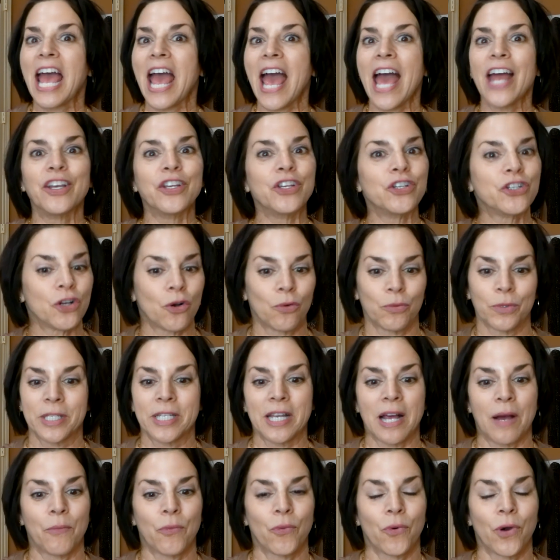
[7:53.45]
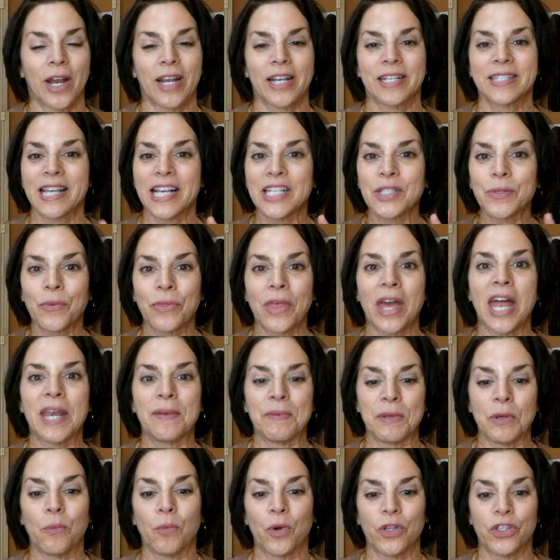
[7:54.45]
And you don't stop praying because that's what the
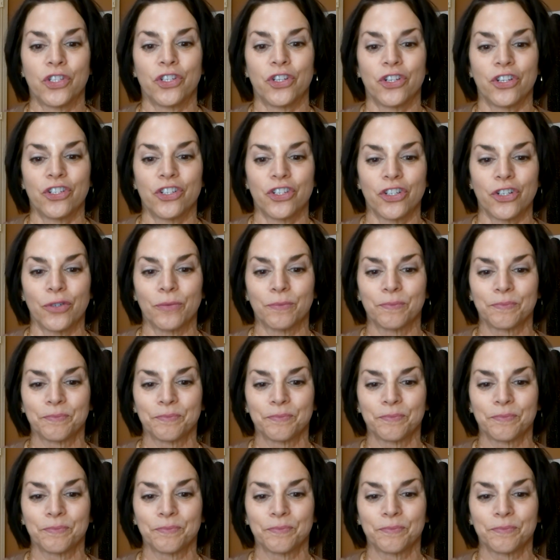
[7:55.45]
enemy wants you to do.